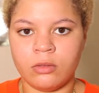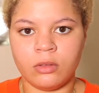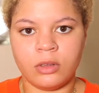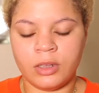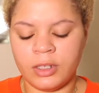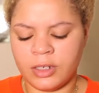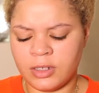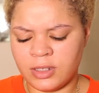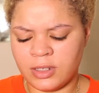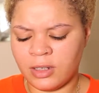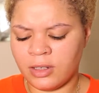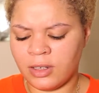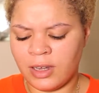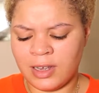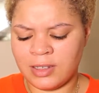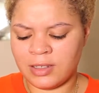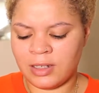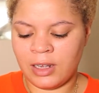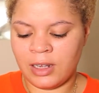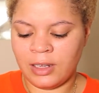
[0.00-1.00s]
There's other
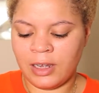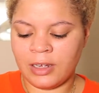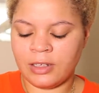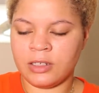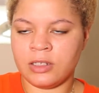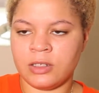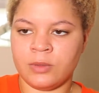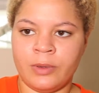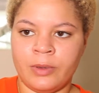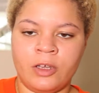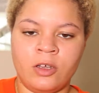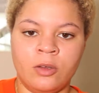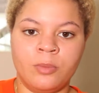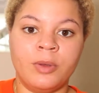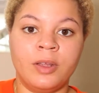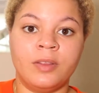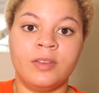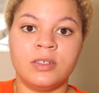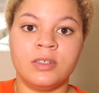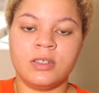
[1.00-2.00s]
kinds that I liked as well,
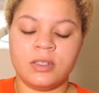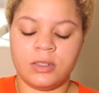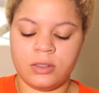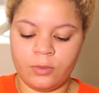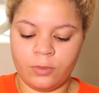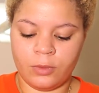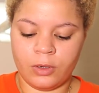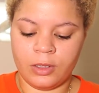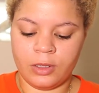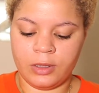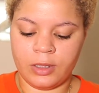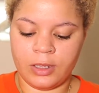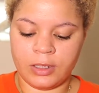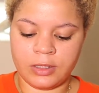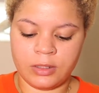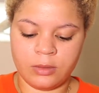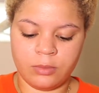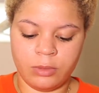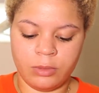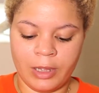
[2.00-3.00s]
but this is the one
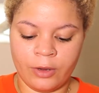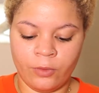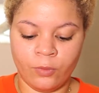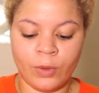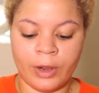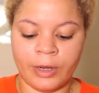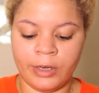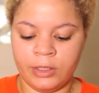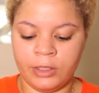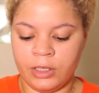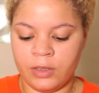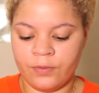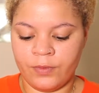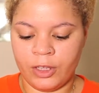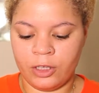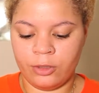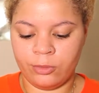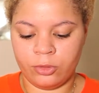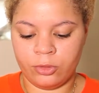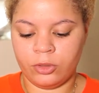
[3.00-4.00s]
that's like readily
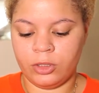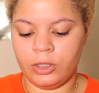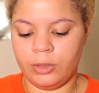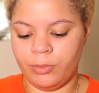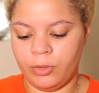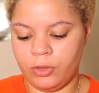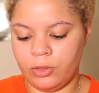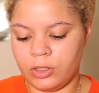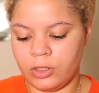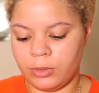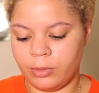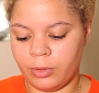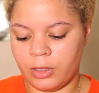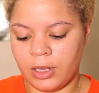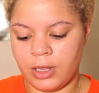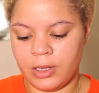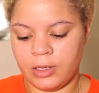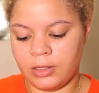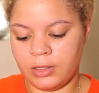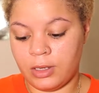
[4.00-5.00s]
available at beauty
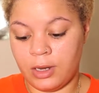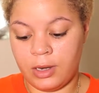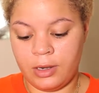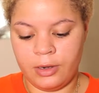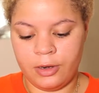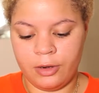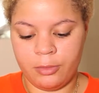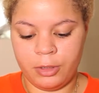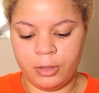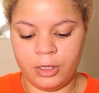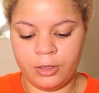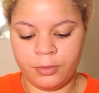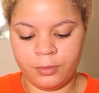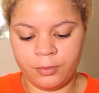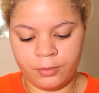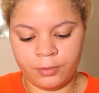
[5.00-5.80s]
supplies near me.